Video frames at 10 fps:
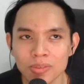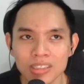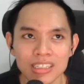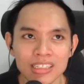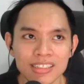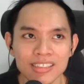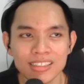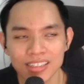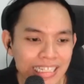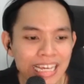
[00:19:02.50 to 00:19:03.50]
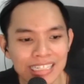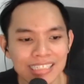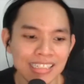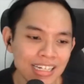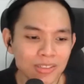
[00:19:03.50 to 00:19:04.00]
which is
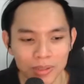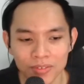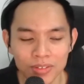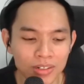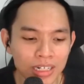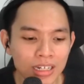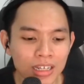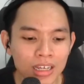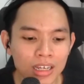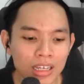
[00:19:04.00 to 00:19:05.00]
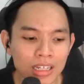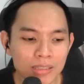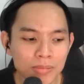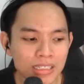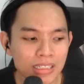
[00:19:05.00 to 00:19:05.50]
SaaS, whatever, right? It
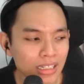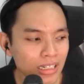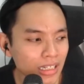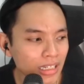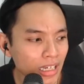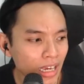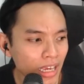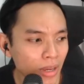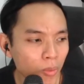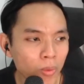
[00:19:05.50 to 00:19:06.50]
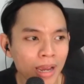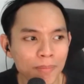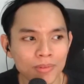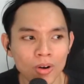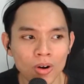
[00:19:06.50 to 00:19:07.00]
is basically a
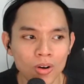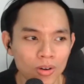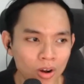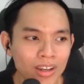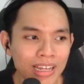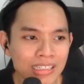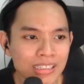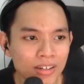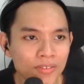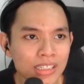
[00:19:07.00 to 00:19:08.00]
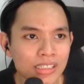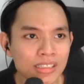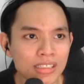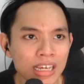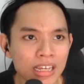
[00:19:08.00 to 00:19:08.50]
web or online service
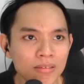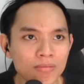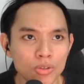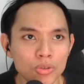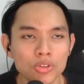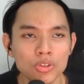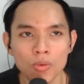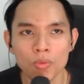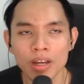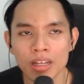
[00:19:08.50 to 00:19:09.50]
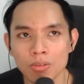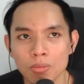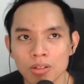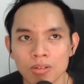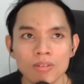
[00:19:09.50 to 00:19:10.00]
that you use software to
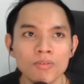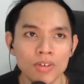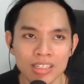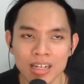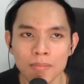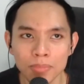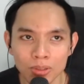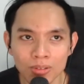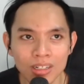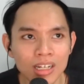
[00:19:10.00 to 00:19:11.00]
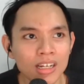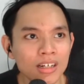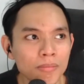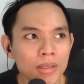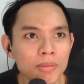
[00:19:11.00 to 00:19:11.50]
build. For example,
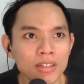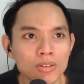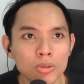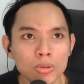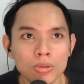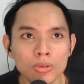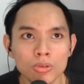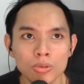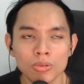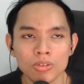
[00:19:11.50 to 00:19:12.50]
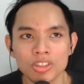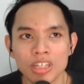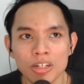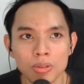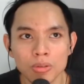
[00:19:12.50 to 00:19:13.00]
maybe a tool to
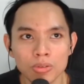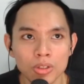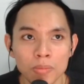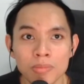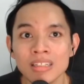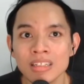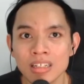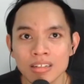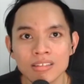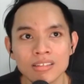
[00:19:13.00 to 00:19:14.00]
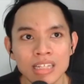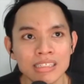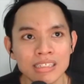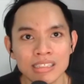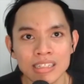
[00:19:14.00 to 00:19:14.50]
schedule your meetings.
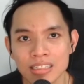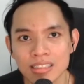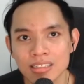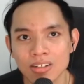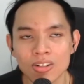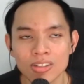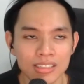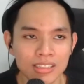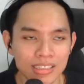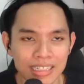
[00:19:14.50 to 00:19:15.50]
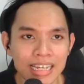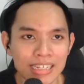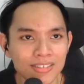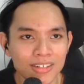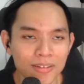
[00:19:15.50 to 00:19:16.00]
That's a SaaS or
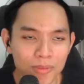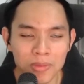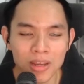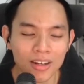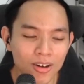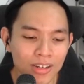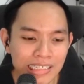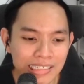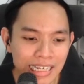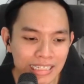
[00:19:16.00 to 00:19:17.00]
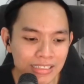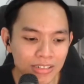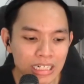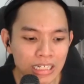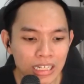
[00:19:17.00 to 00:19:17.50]
SaaS, right? For me, I call it SaaS,
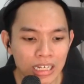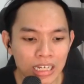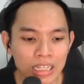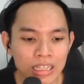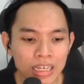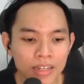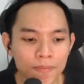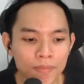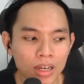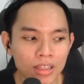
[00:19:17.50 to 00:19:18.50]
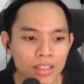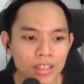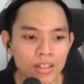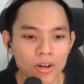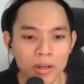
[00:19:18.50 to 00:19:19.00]
right? And then I
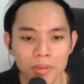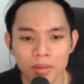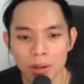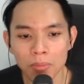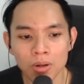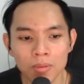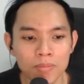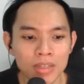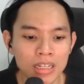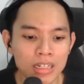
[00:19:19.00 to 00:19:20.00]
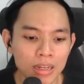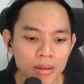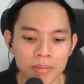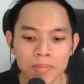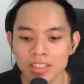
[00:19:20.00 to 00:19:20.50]
think, correct me if I'm wrong, meaning that
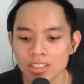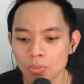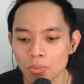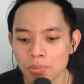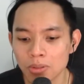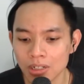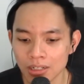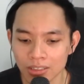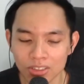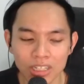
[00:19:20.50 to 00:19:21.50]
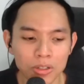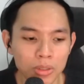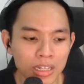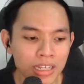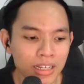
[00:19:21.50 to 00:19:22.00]
imagine we build a
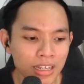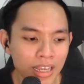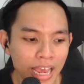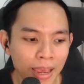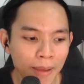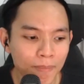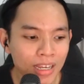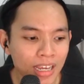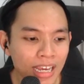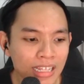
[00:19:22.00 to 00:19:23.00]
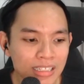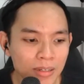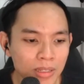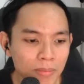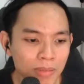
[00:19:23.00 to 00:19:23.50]
scheduling app and
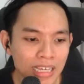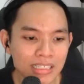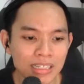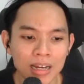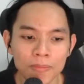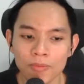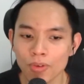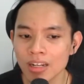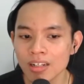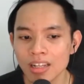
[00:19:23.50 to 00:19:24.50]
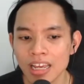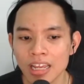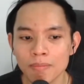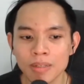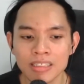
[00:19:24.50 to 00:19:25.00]
somebody pays it up front.
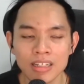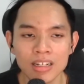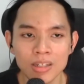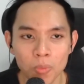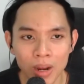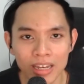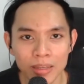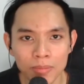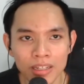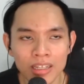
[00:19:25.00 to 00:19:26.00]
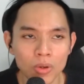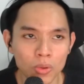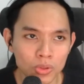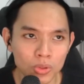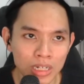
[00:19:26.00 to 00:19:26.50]
And basically white labeling,
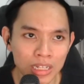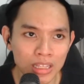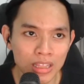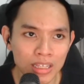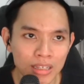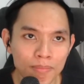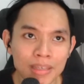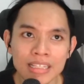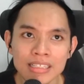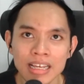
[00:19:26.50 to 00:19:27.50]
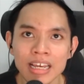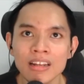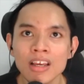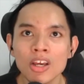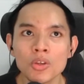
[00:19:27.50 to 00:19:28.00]
also another thing, means that
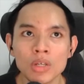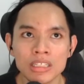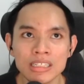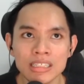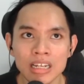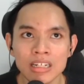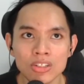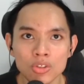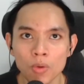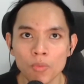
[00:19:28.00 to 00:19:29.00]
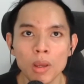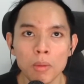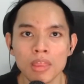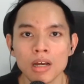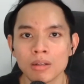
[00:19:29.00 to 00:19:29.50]
you're just selling the software
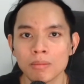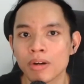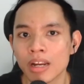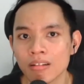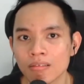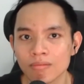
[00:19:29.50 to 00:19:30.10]
without a brand.